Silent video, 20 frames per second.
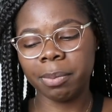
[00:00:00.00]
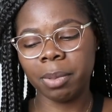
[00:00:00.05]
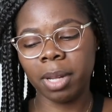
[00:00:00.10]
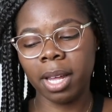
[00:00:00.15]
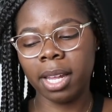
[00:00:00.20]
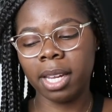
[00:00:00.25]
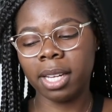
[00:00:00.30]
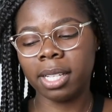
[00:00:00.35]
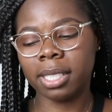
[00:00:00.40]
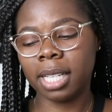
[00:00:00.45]

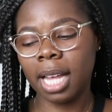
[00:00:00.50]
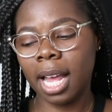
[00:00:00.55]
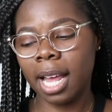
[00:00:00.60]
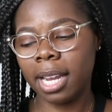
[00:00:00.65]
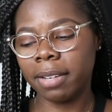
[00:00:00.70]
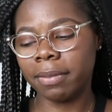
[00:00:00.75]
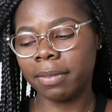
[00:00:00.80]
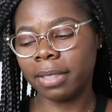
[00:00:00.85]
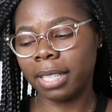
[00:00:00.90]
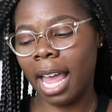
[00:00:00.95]
but it's
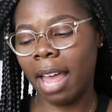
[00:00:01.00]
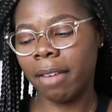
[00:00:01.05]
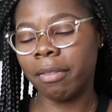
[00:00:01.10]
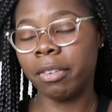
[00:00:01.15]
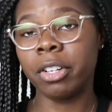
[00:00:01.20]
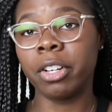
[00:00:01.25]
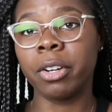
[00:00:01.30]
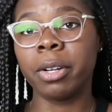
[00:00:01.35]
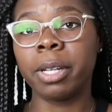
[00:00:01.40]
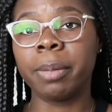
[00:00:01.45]
kind of
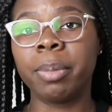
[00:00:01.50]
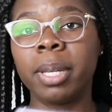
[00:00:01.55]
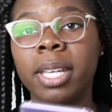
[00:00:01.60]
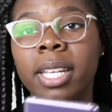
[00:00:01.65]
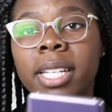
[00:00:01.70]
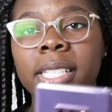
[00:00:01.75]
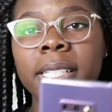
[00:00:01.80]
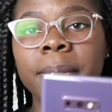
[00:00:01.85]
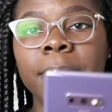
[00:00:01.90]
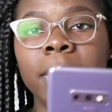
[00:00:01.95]
lavendery
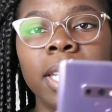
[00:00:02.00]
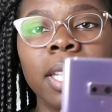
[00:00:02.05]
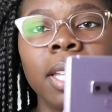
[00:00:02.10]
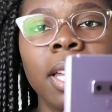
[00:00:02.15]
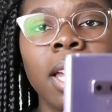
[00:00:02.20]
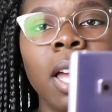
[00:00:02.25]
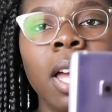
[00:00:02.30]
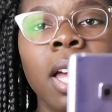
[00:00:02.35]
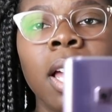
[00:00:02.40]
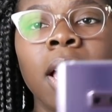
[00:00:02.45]
pink to me.